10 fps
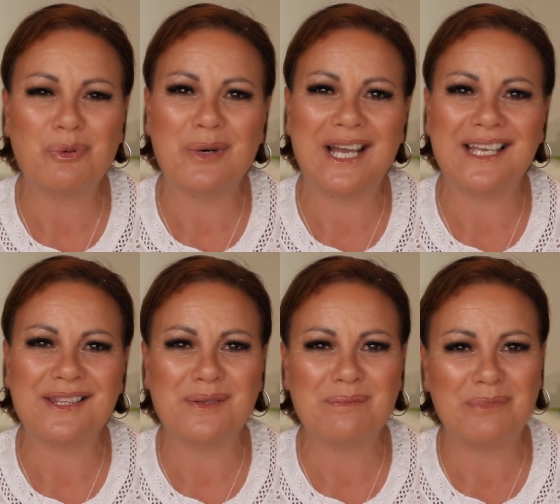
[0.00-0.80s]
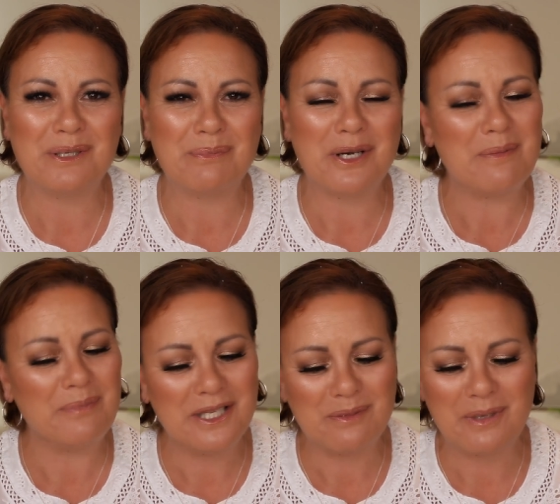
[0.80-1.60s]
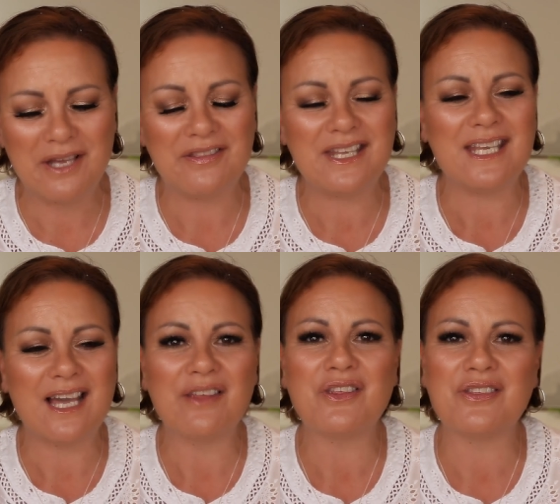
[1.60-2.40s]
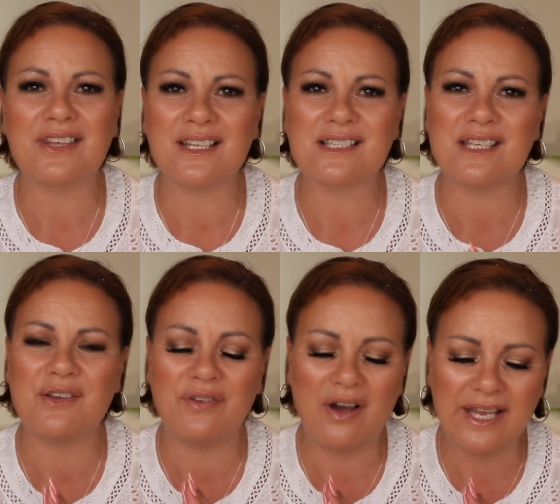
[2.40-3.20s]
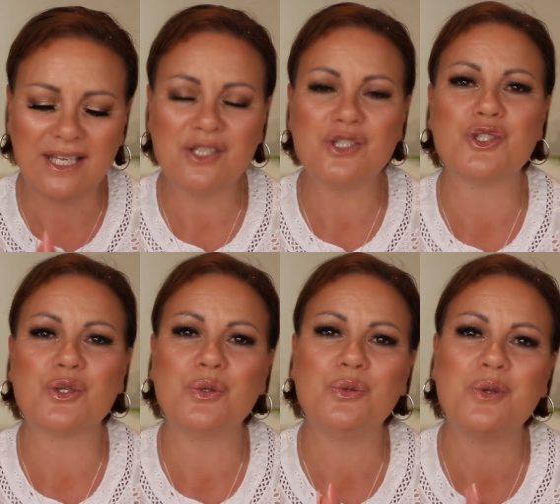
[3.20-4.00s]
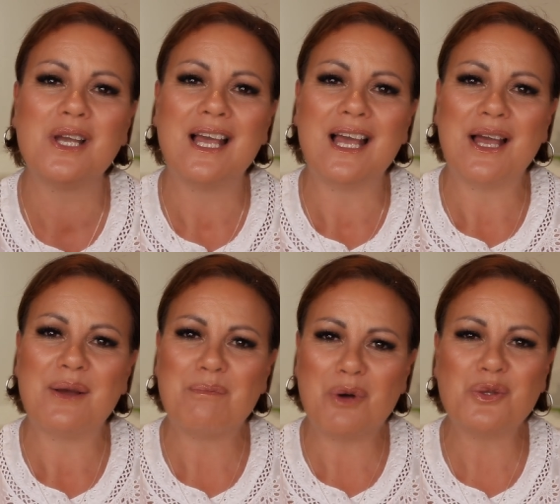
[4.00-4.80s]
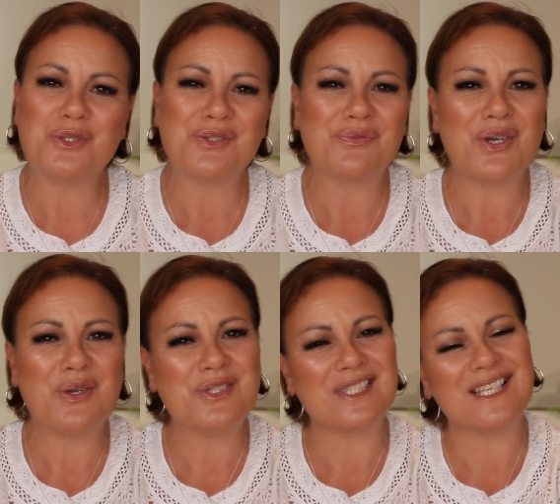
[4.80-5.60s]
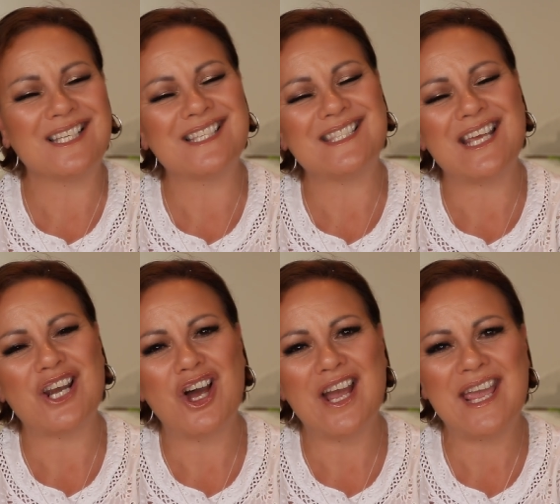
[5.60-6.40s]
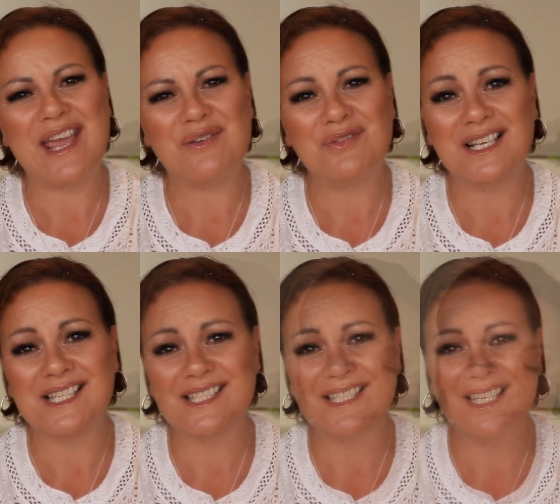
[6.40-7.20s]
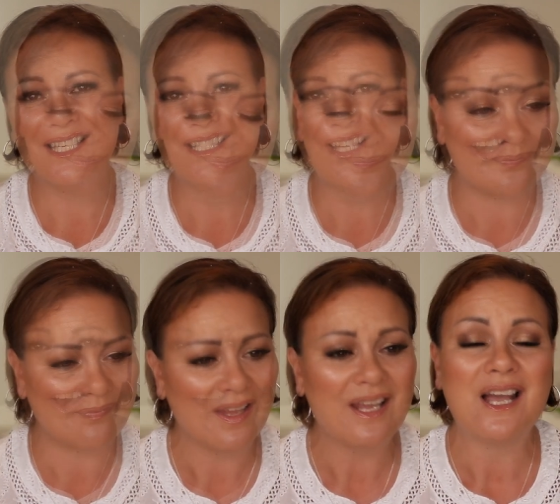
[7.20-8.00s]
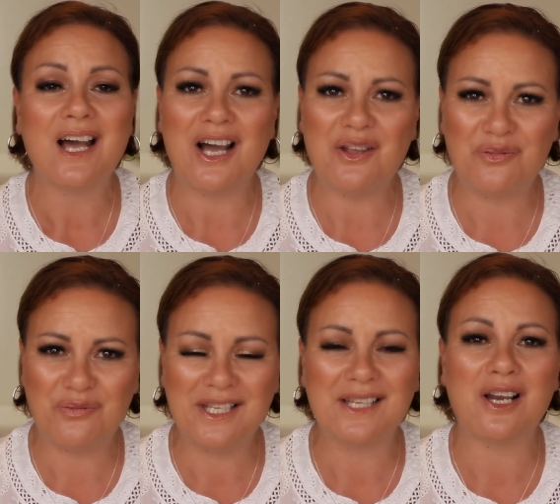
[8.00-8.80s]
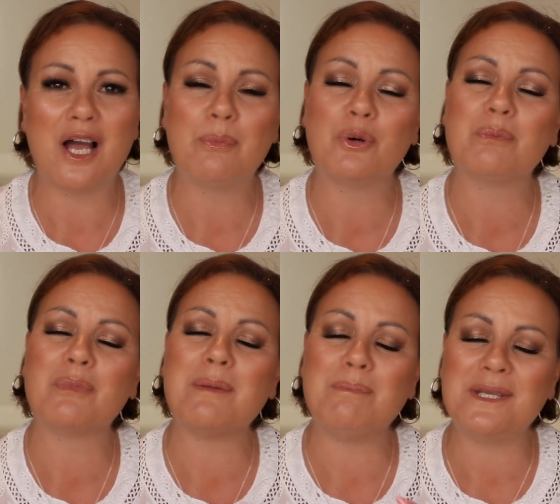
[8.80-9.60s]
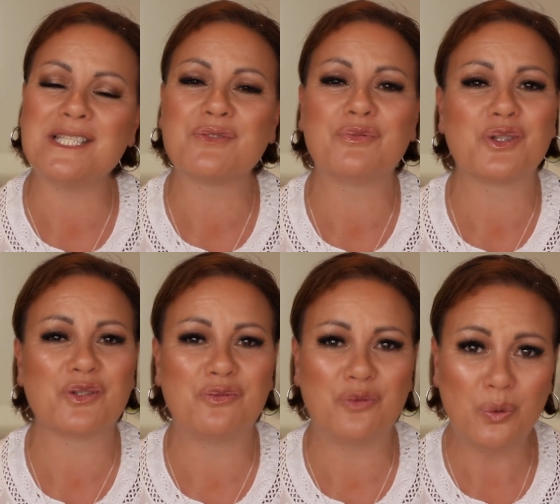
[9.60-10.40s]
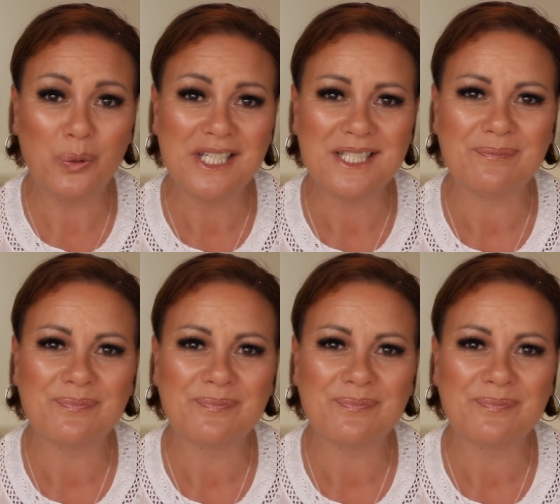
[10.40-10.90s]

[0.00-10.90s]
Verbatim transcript: away at them bit by bit, but the other things, if I can do most of those things that I have listed, I feel I put my best foot forward.